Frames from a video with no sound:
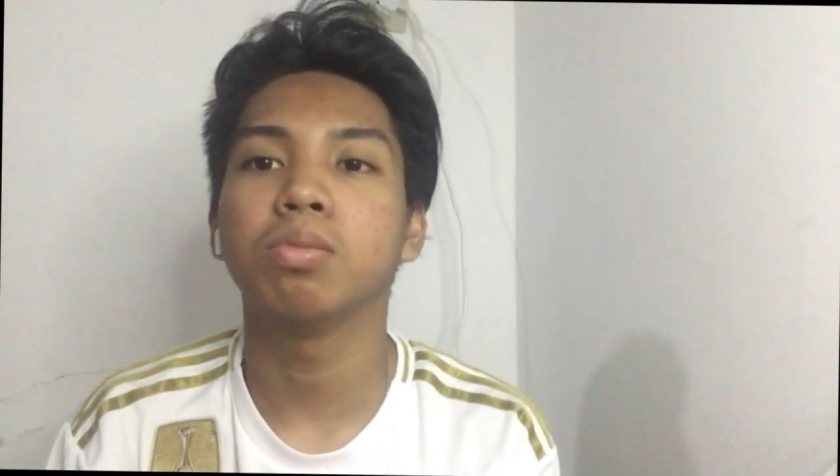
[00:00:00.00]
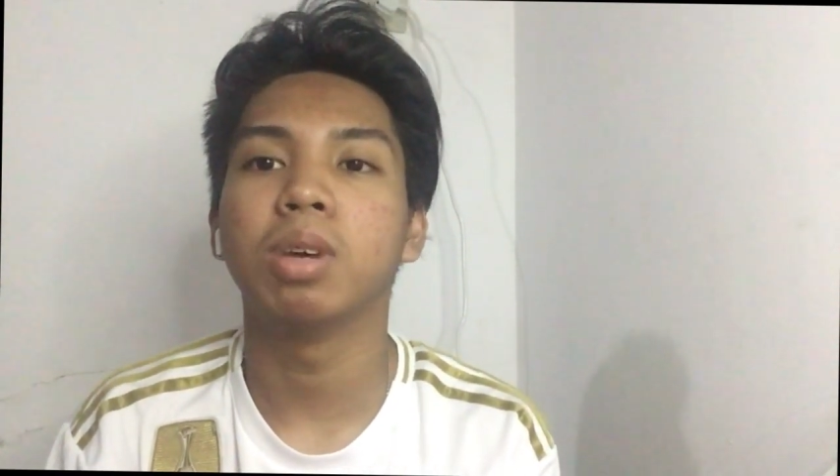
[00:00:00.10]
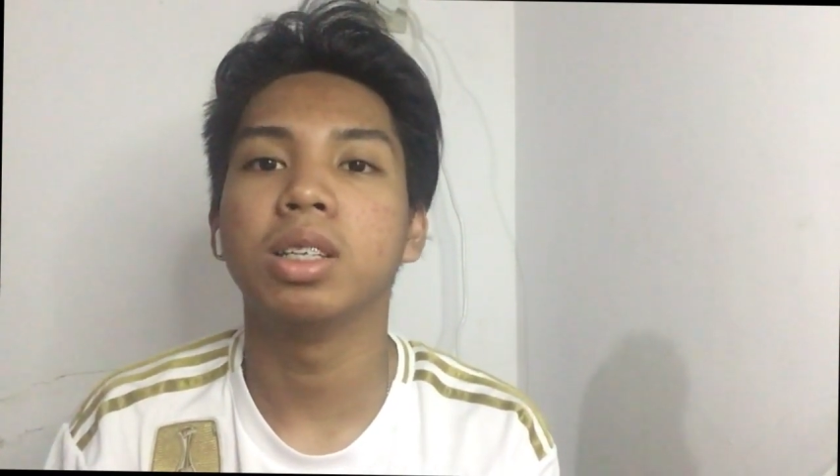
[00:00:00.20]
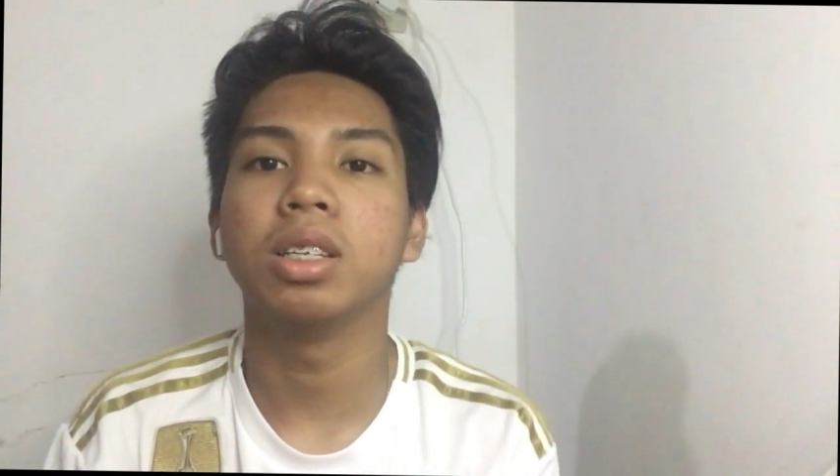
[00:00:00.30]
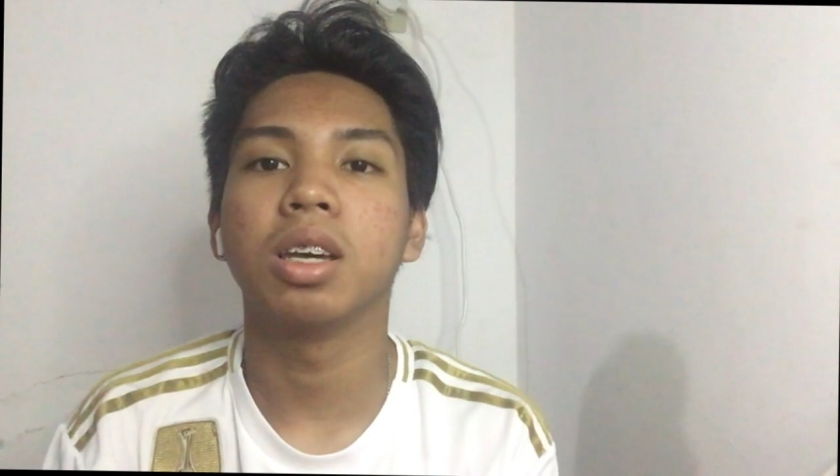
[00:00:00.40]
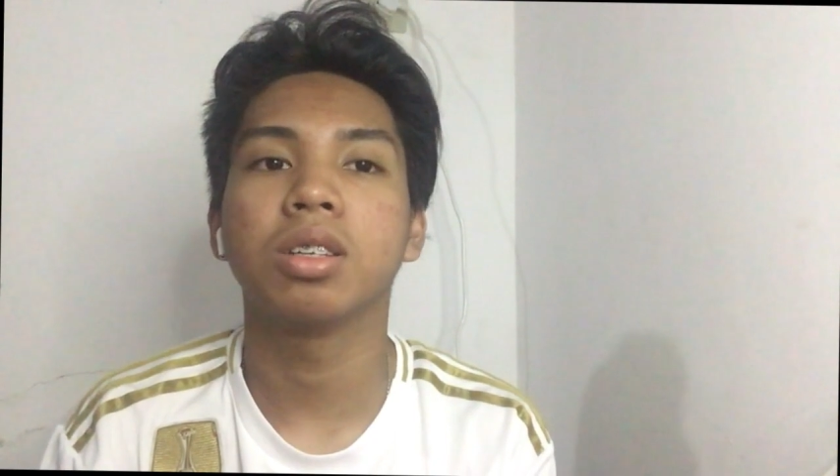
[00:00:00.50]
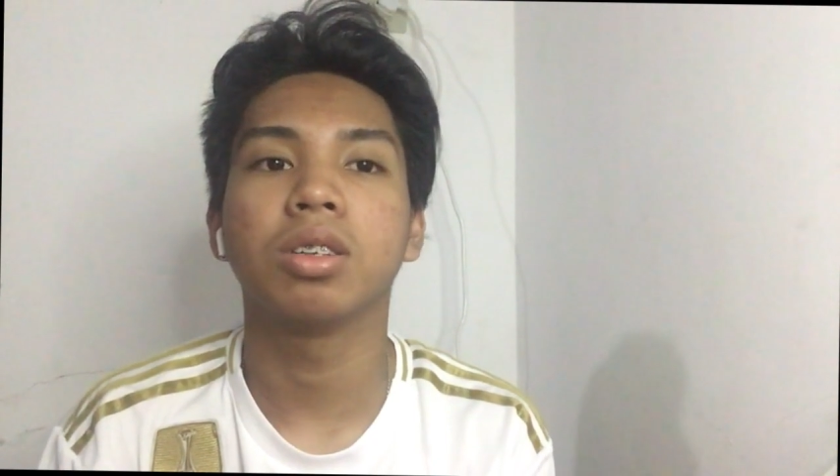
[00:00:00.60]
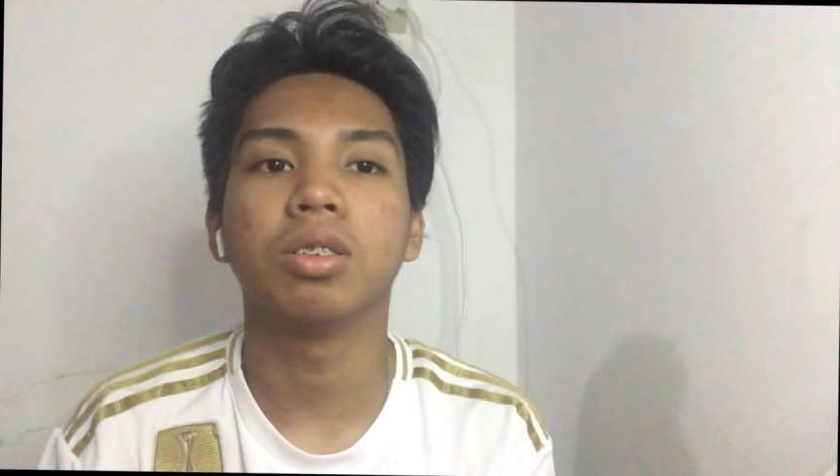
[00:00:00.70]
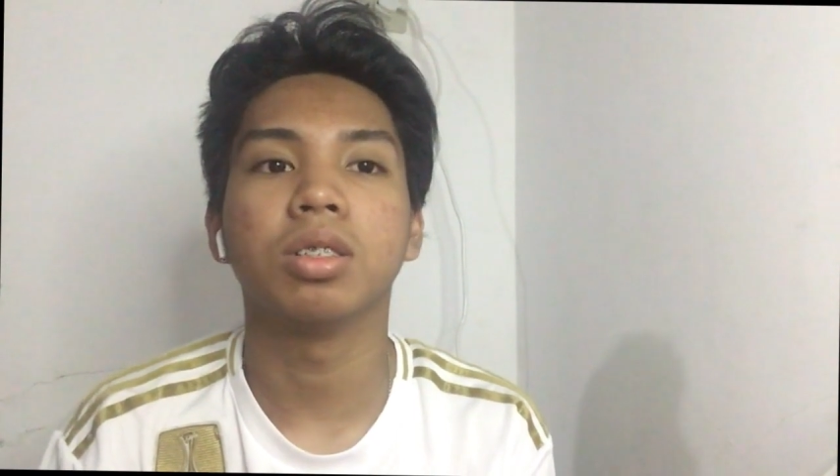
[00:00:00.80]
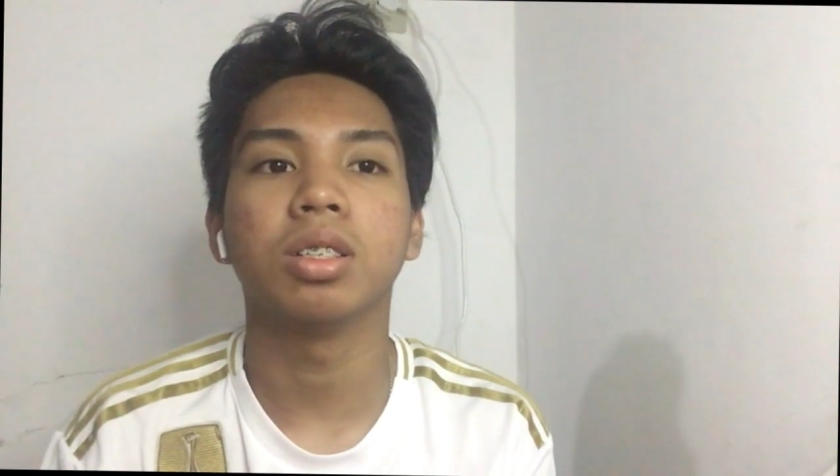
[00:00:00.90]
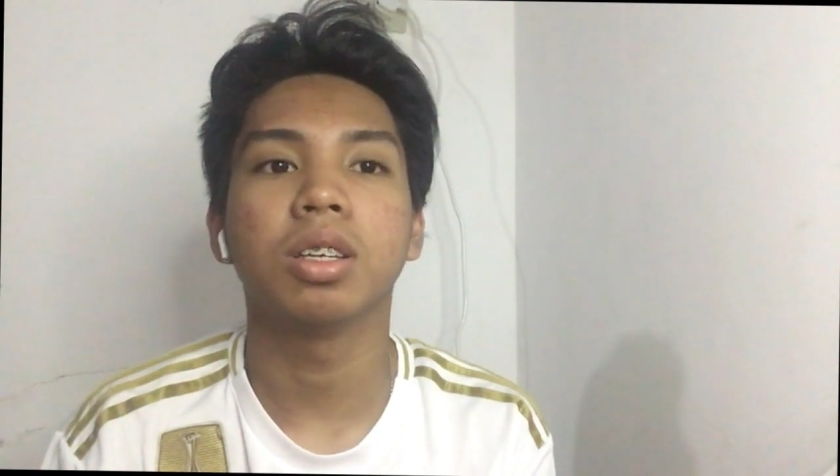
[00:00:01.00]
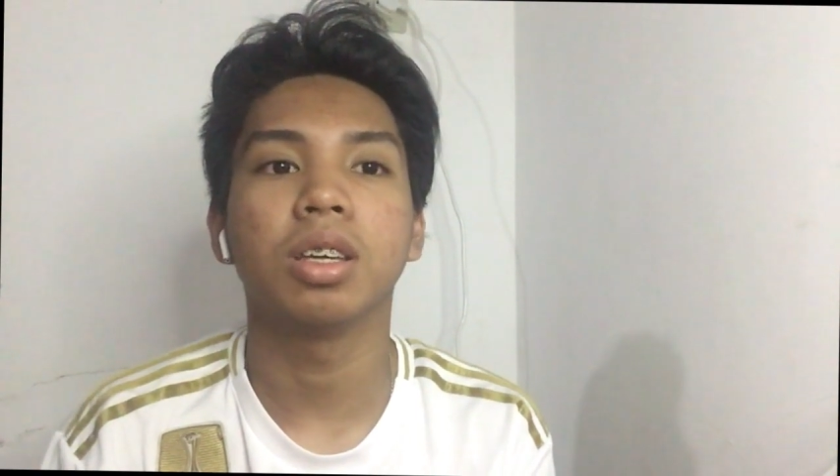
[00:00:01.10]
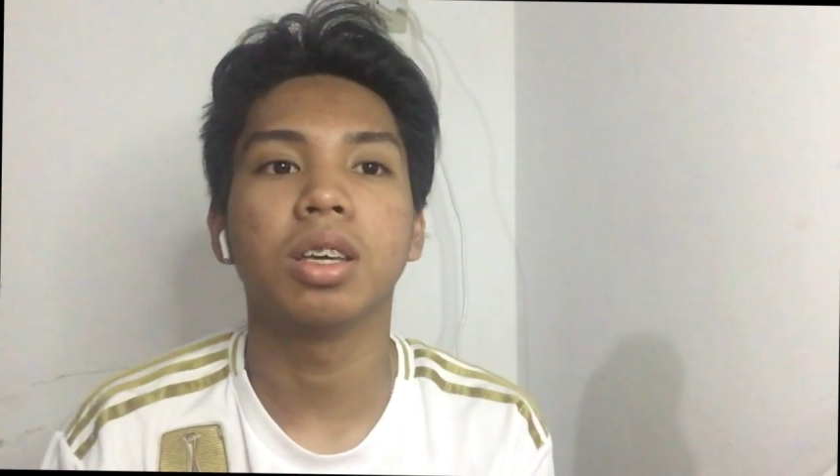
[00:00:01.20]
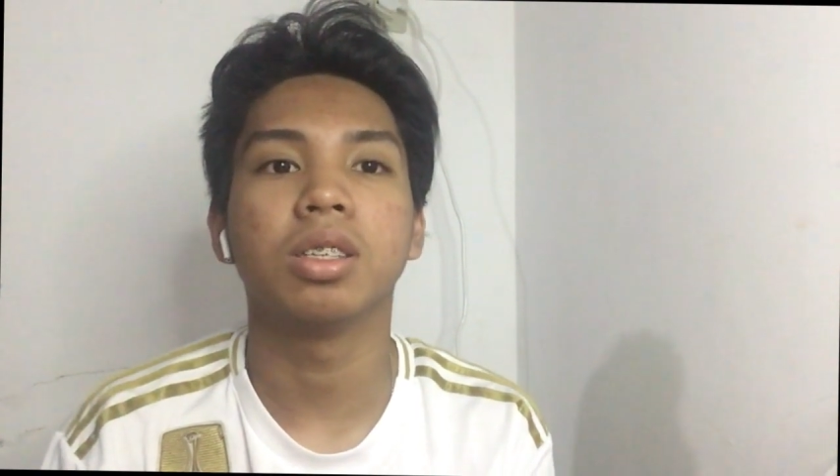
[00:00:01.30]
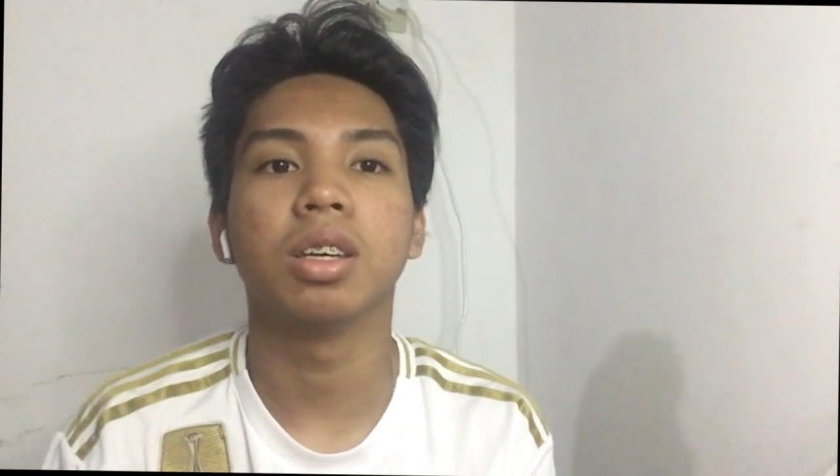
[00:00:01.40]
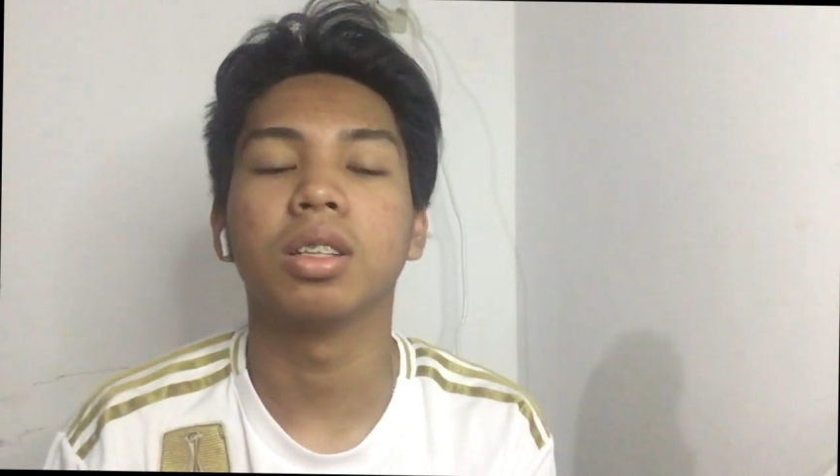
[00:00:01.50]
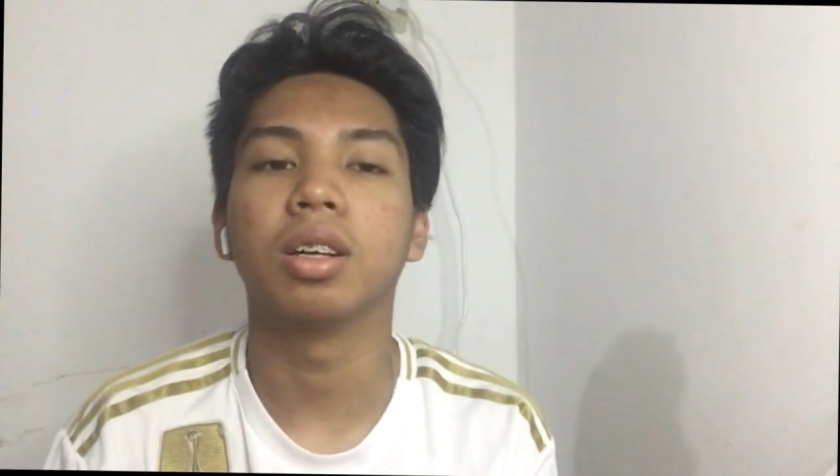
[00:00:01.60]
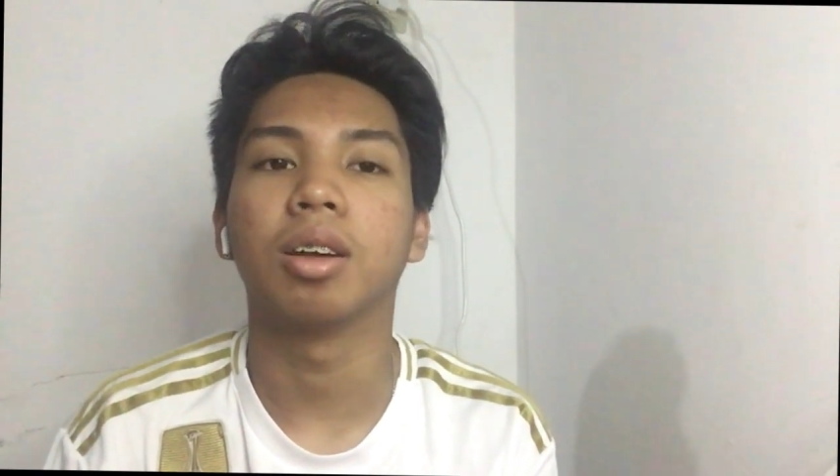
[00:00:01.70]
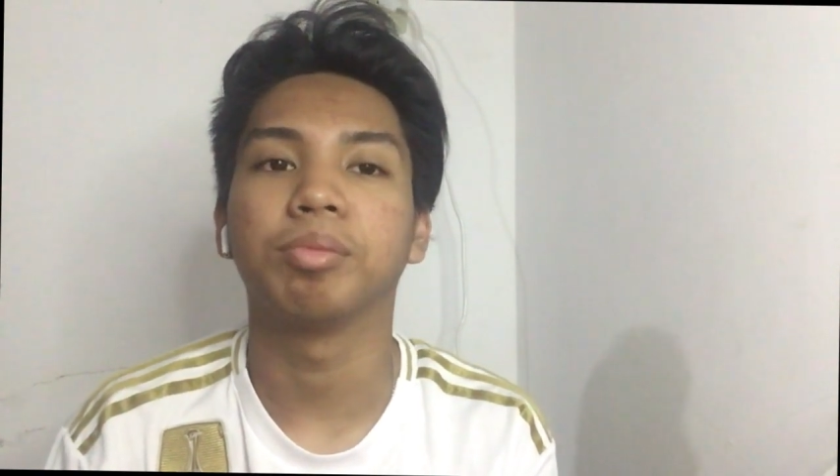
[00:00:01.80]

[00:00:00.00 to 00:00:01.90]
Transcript: body gestures, etc.